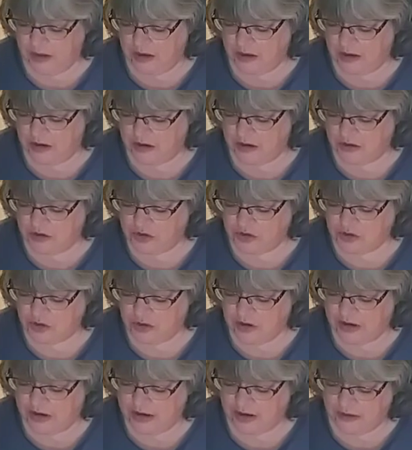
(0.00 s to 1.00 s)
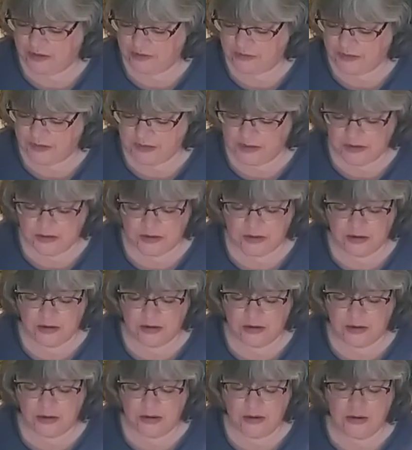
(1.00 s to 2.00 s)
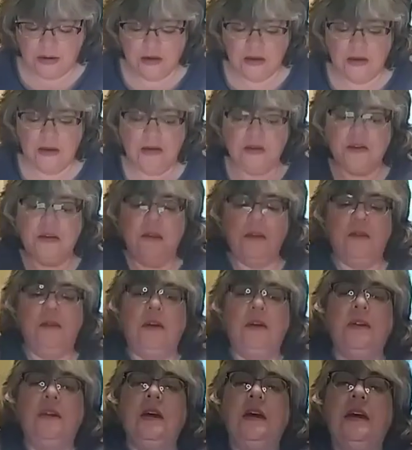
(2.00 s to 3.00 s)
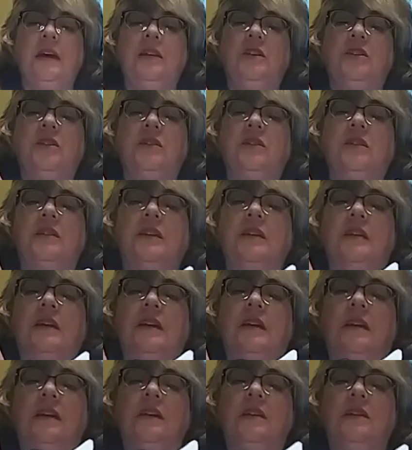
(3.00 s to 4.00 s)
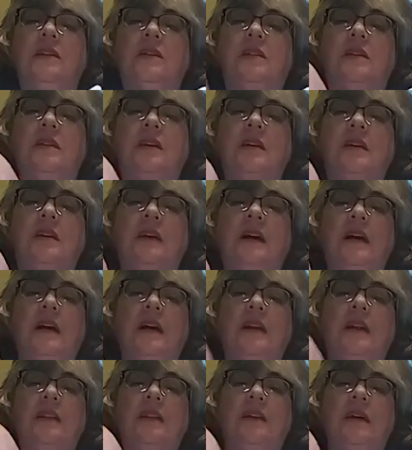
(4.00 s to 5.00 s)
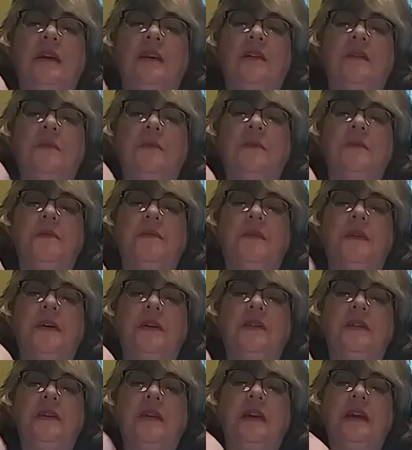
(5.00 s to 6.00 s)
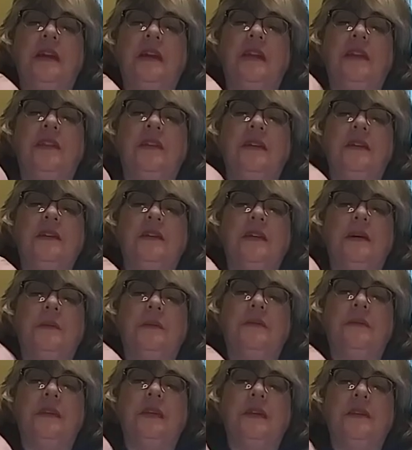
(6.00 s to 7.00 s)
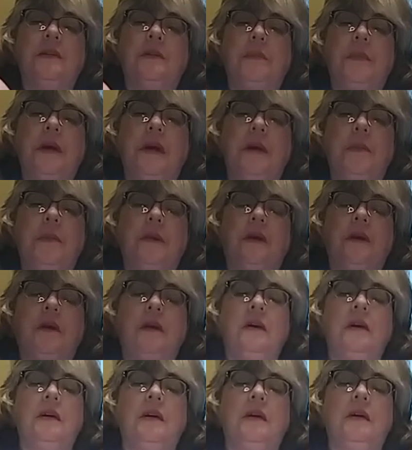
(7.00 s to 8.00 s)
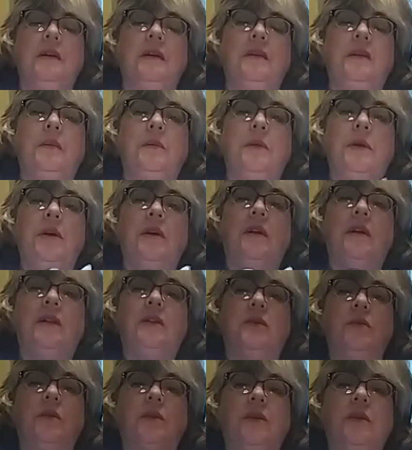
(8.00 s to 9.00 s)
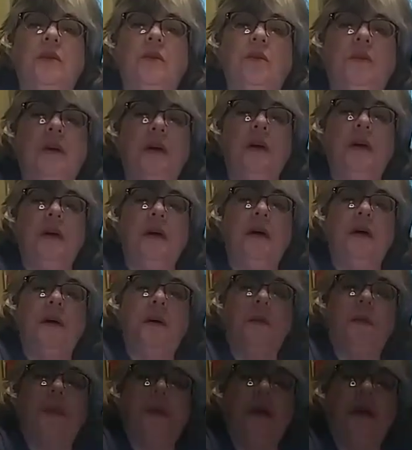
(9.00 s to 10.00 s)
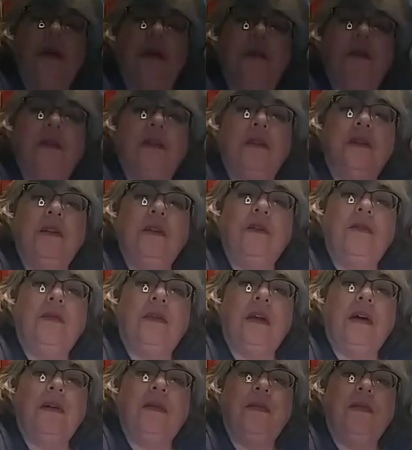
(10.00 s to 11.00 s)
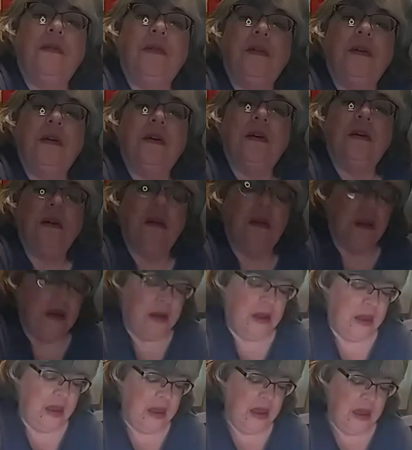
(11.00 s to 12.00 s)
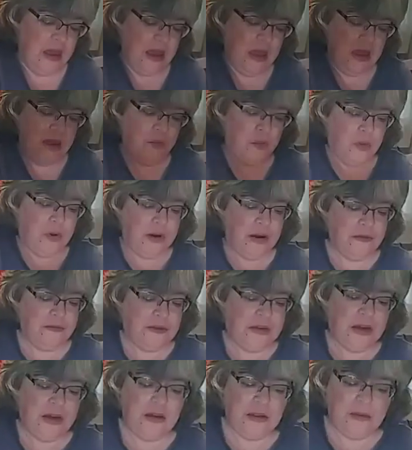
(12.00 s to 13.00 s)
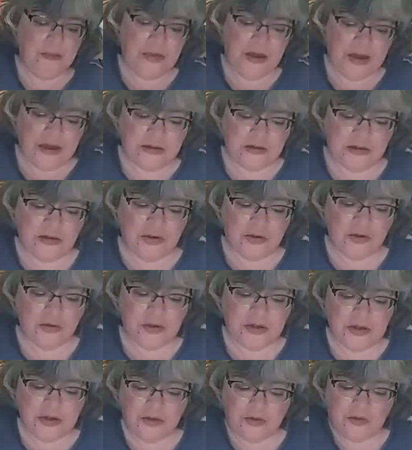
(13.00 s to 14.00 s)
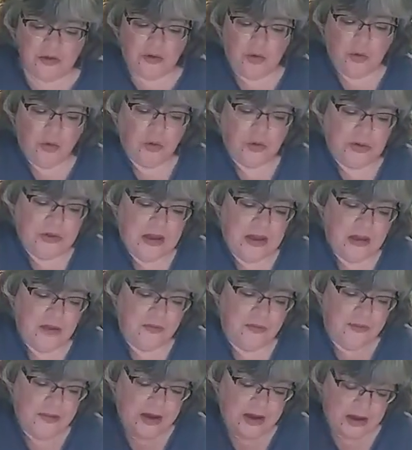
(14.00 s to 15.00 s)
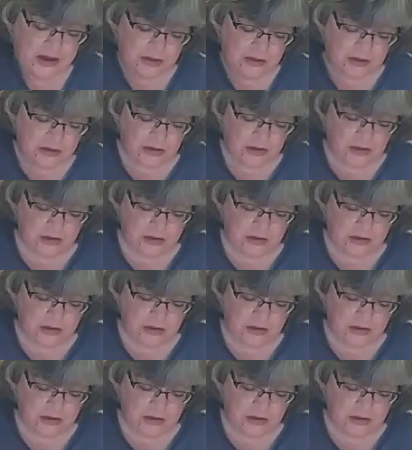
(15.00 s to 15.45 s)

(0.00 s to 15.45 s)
and I should have, see around the edges is kind of like fuzzy, and I think some of that's paper, to be honest with you. But it's a little rough. And what I've done in the past is use either an old nail file